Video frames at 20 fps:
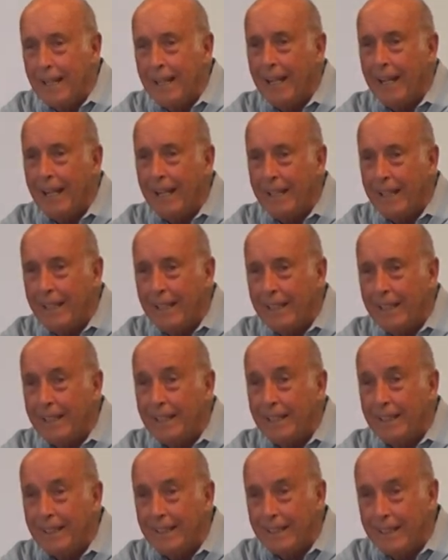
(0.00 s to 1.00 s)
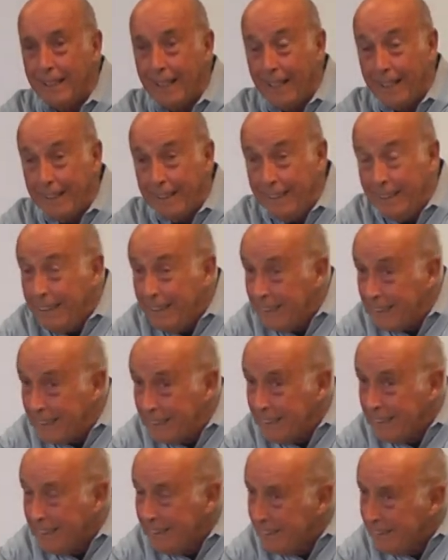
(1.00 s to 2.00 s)
And the
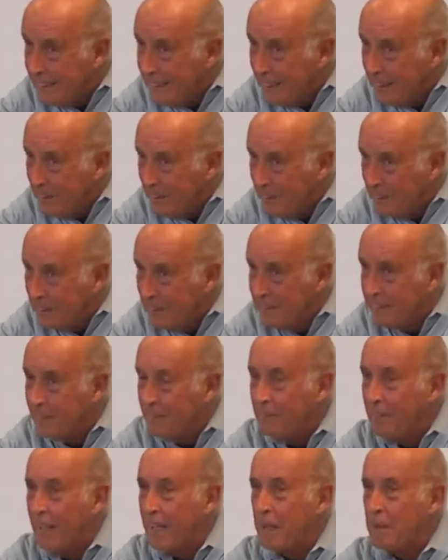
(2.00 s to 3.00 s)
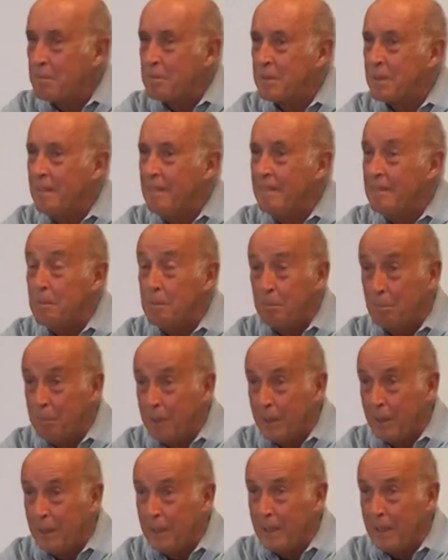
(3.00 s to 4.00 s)
idea that Jung developed
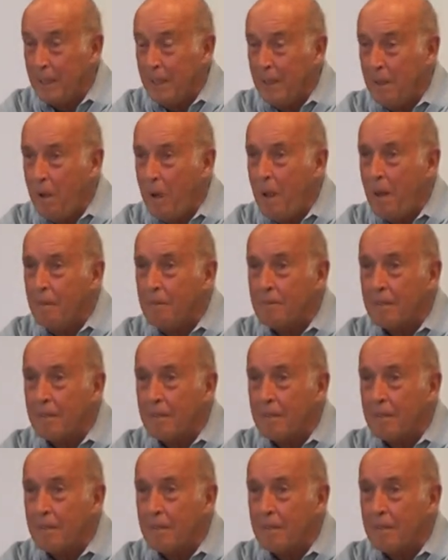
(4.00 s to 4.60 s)
brilliantly.